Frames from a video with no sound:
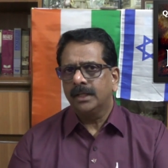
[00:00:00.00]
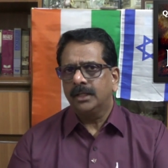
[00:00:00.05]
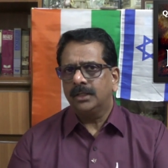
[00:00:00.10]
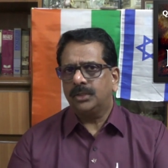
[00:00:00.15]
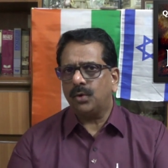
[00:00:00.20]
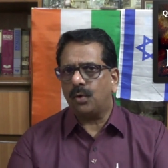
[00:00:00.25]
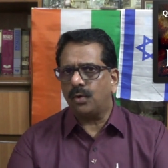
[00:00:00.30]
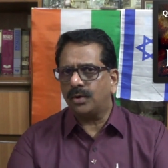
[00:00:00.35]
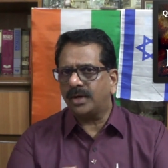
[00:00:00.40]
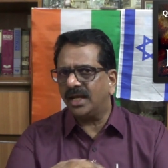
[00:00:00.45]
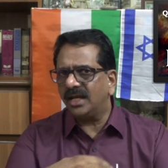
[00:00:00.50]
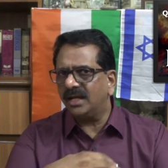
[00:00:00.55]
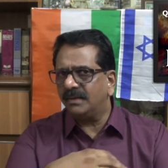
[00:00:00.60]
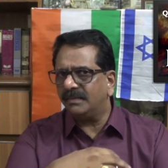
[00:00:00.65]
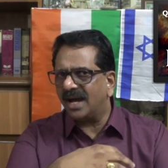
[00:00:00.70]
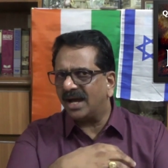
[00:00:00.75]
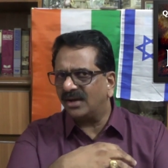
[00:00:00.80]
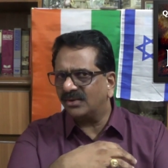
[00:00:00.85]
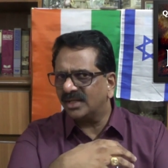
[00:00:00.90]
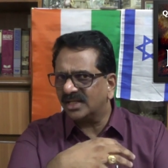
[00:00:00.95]
talking
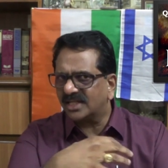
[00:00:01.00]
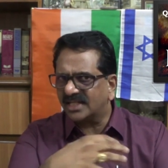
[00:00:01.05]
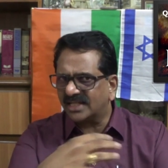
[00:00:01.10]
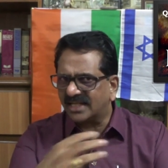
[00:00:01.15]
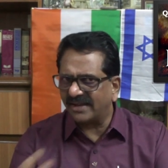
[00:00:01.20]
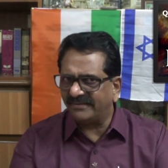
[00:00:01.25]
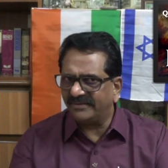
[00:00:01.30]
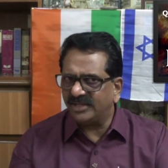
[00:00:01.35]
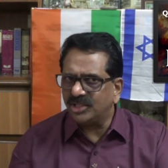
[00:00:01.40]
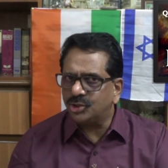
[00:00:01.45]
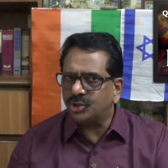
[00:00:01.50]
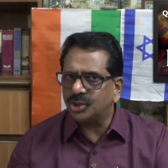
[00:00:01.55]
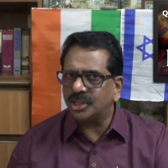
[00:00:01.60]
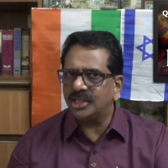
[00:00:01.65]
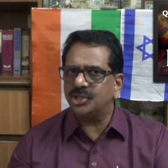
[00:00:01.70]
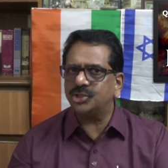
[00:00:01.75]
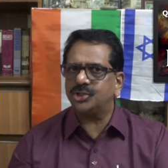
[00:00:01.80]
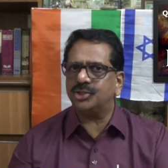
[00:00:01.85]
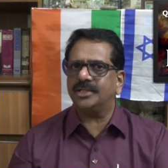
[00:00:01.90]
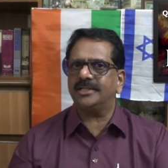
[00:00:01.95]
about the seven
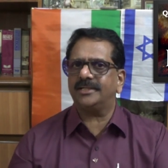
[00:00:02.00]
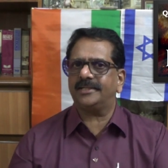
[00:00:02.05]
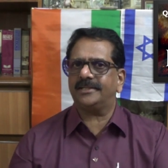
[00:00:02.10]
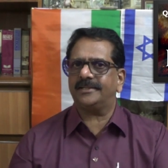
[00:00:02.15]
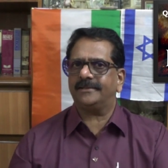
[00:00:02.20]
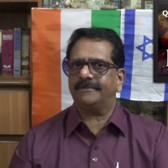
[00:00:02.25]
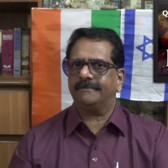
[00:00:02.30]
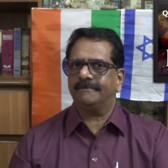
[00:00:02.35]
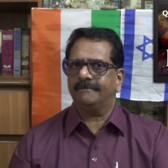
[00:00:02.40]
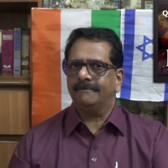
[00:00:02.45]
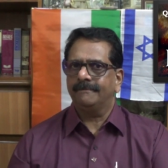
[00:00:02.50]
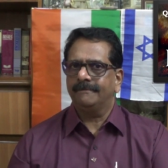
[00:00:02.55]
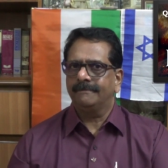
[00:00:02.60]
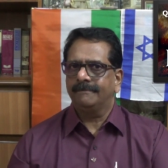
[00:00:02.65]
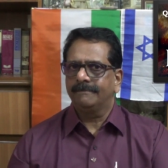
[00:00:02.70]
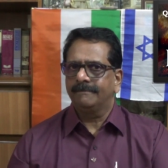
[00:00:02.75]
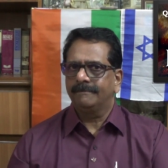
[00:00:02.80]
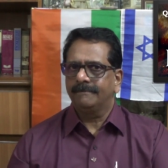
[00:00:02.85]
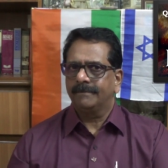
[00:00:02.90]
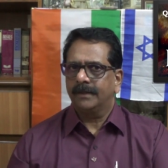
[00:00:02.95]
churches,
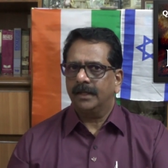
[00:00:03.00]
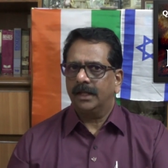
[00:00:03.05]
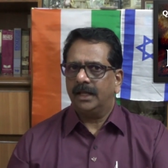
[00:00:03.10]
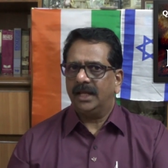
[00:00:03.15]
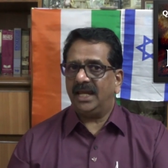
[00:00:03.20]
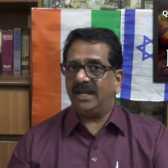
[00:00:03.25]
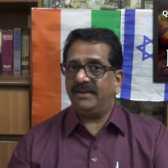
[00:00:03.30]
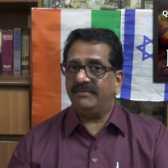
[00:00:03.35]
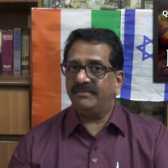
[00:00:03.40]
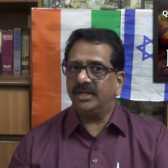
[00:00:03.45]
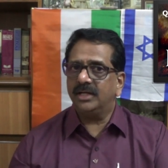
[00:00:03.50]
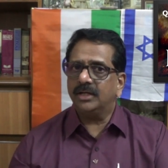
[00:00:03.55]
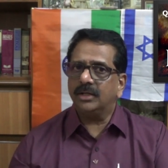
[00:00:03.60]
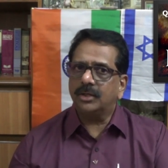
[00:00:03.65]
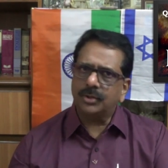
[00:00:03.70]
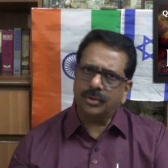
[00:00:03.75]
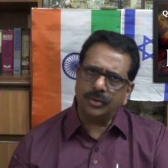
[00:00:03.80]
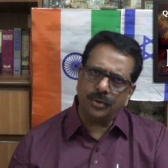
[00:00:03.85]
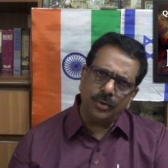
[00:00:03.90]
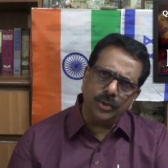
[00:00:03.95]
even
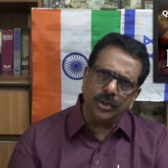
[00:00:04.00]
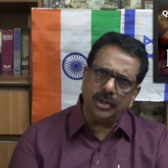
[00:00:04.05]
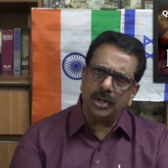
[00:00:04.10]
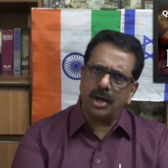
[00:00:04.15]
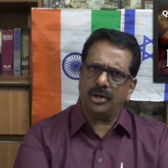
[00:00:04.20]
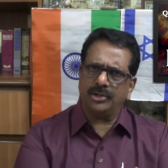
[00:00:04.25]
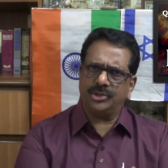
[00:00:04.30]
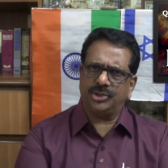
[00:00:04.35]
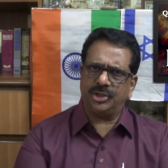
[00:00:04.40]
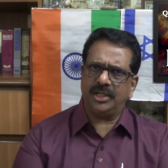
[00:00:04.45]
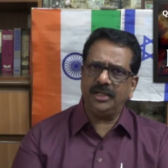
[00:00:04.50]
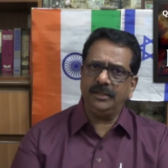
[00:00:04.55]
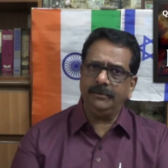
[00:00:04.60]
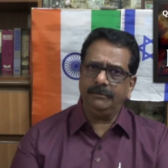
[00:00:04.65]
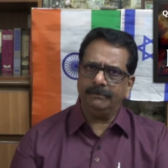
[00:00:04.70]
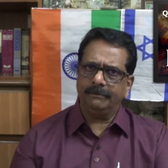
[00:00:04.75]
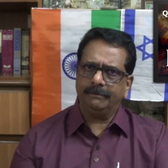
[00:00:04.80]
chronology,